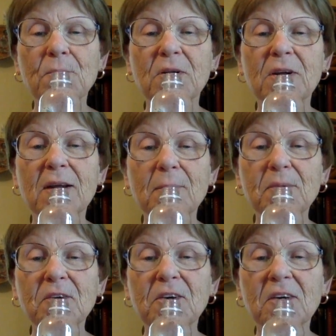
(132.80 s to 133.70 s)
put it up
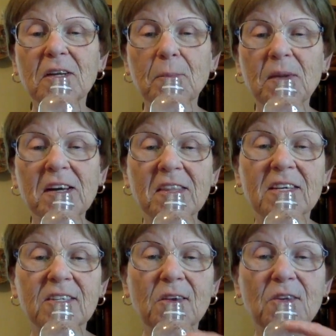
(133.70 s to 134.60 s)
to your lip like
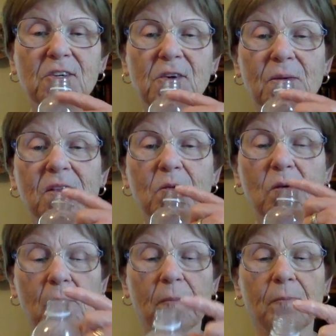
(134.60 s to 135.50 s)
this so that you're
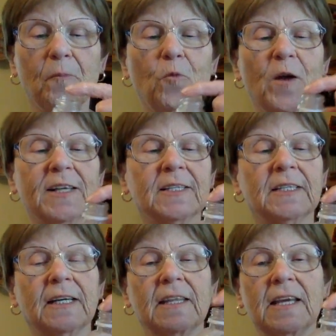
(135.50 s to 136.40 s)

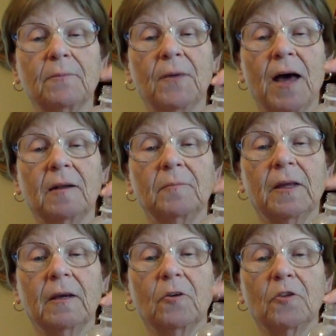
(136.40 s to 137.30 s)
resting the bottom
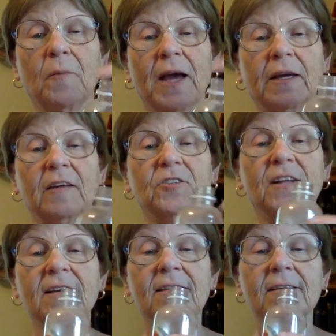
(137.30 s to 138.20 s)
or the back edge
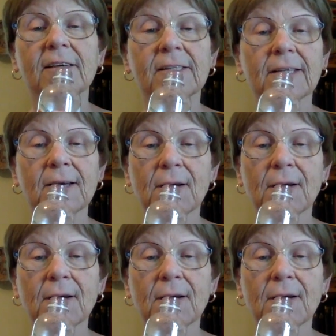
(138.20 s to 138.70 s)
like this,